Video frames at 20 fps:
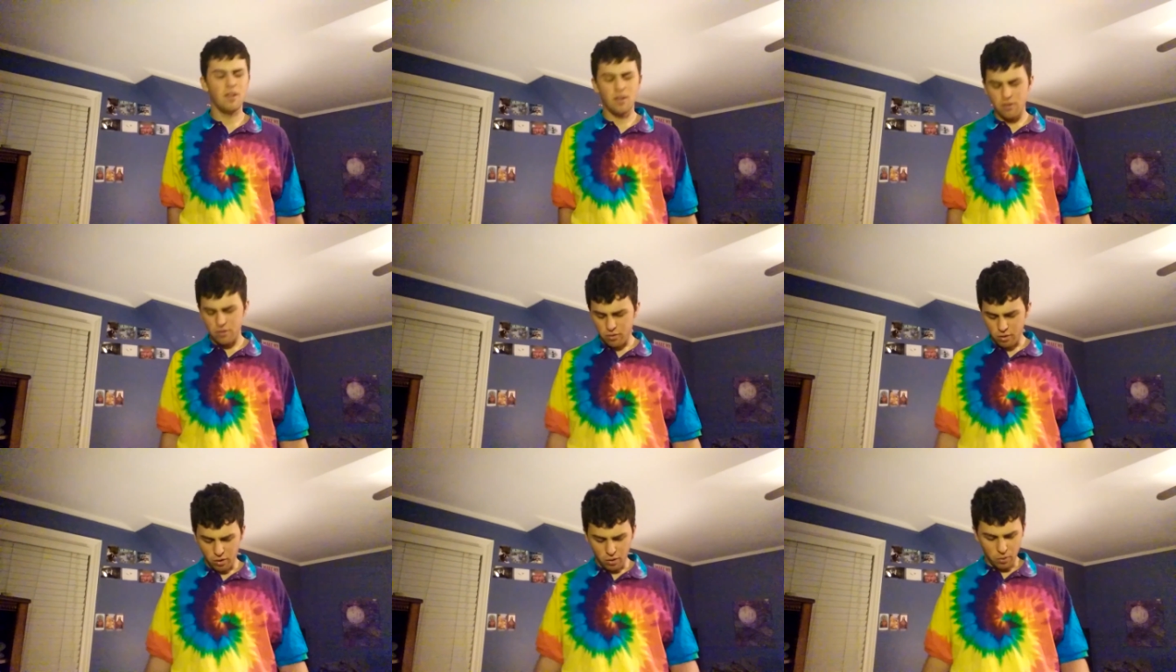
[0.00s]

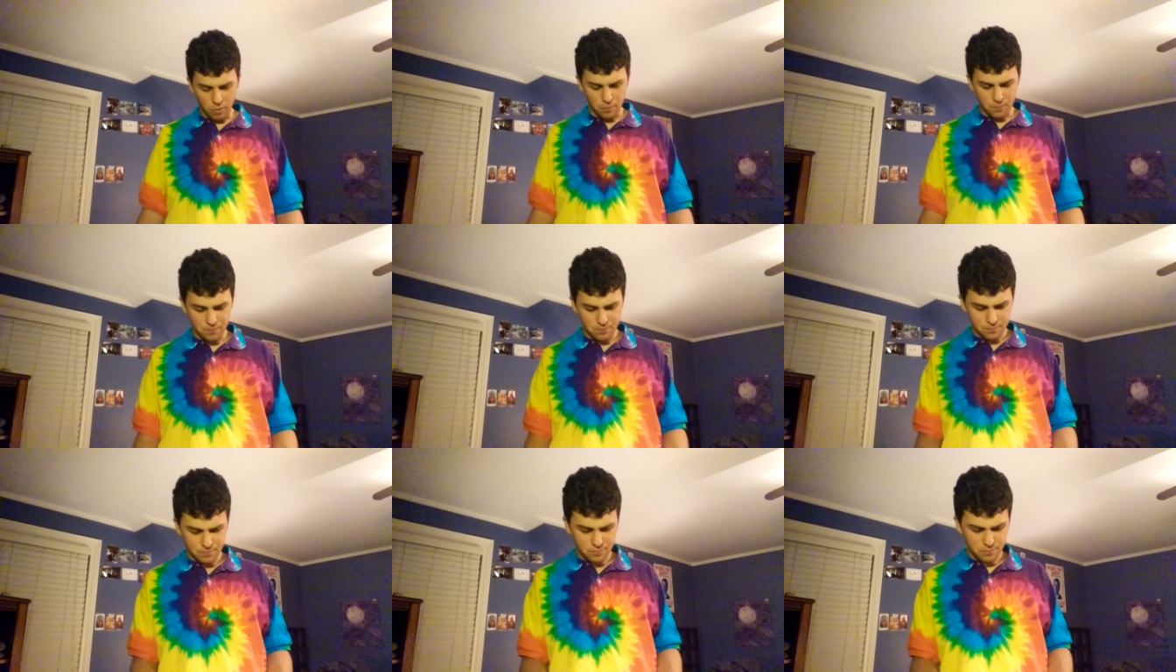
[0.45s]
So
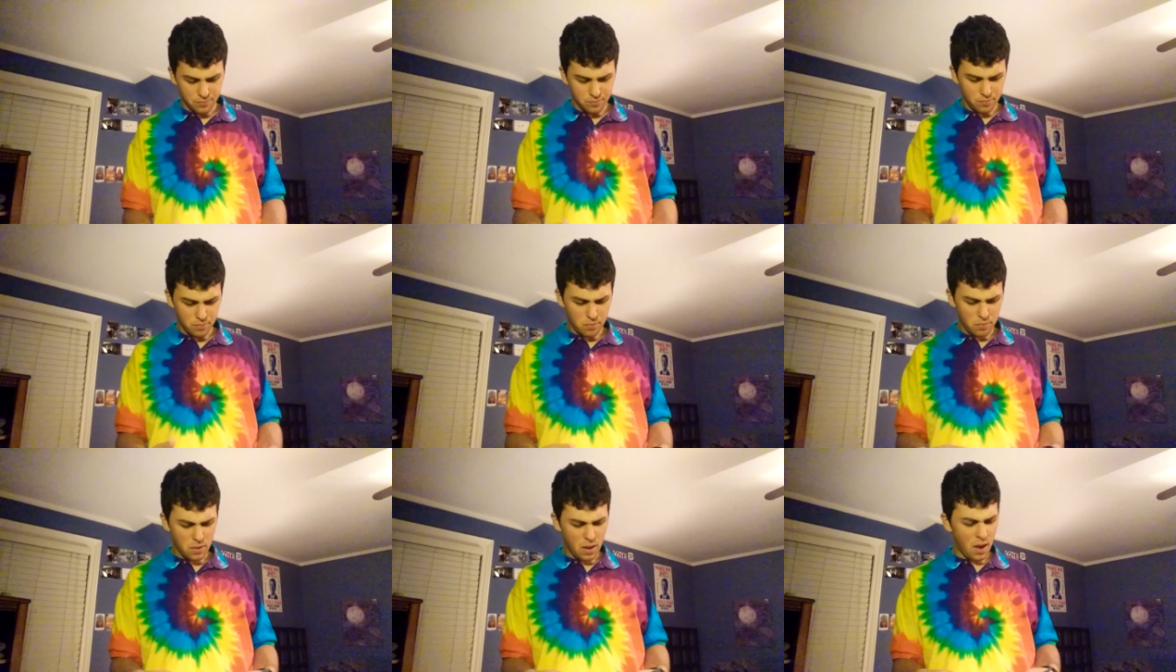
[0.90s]

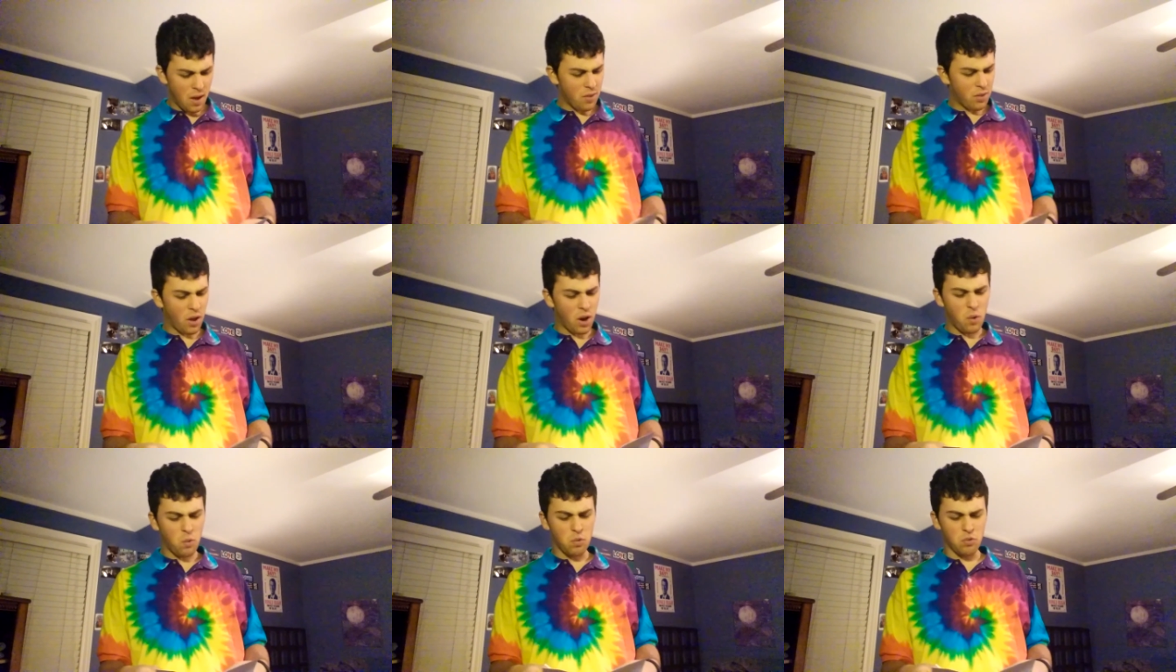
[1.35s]
I
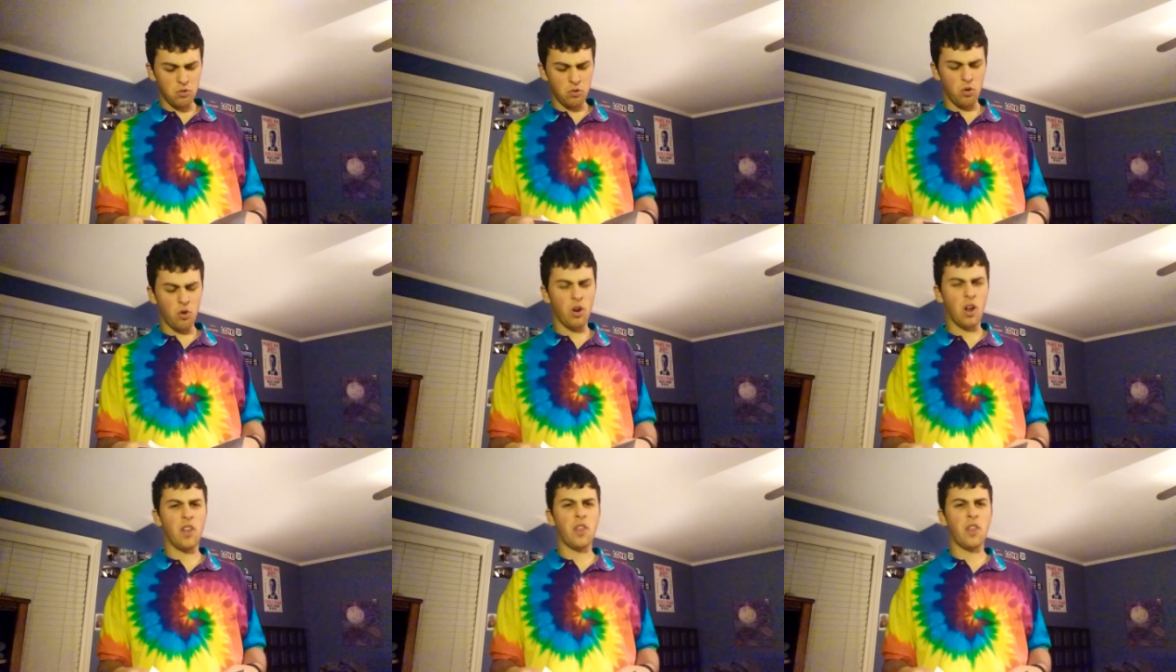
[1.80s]
thought it was good.